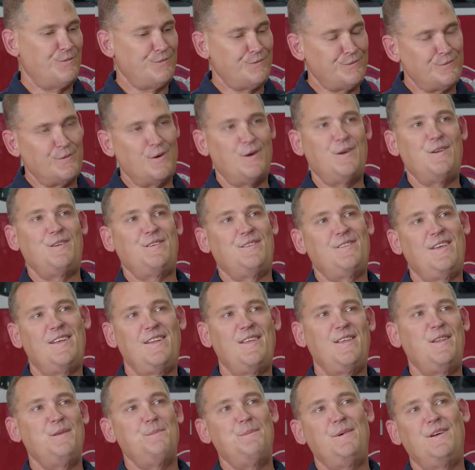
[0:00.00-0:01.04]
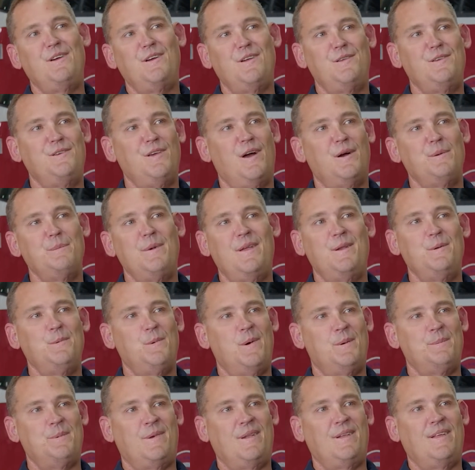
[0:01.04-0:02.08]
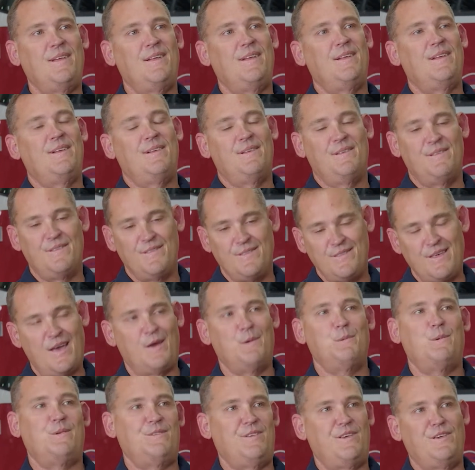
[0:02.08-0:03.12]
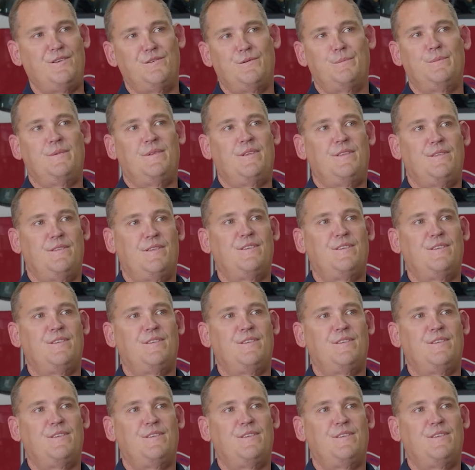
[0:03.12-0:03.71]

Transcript: first they need to be good young men and women, then we'll teach them the